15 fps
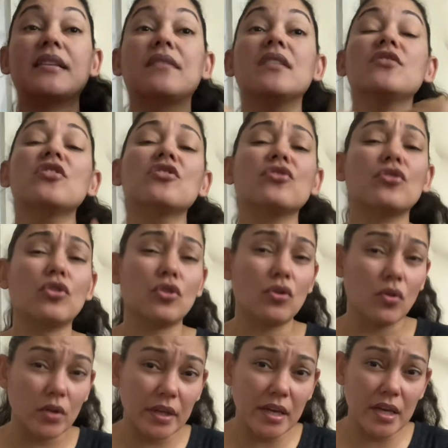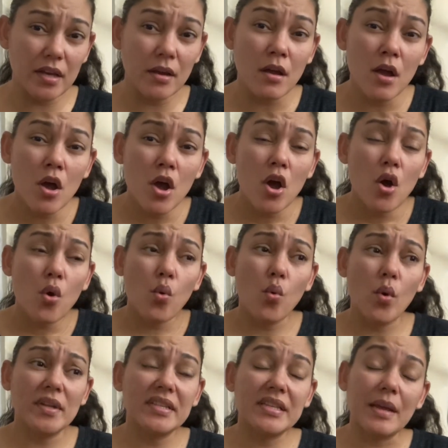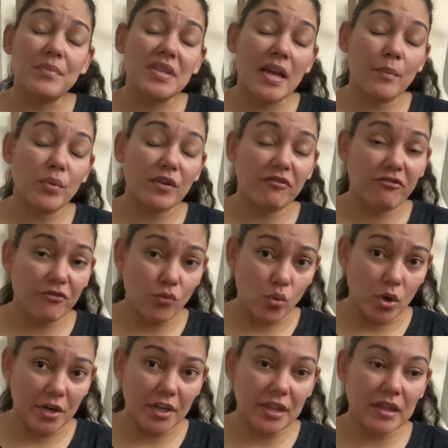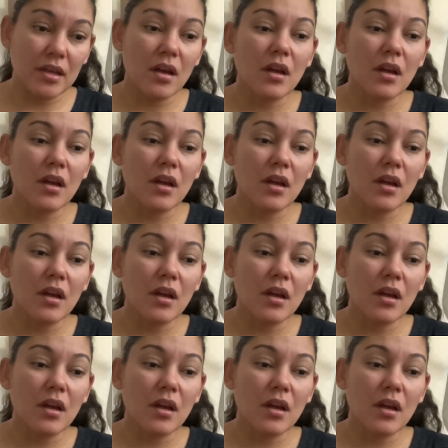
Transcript: and this is early on September 4th.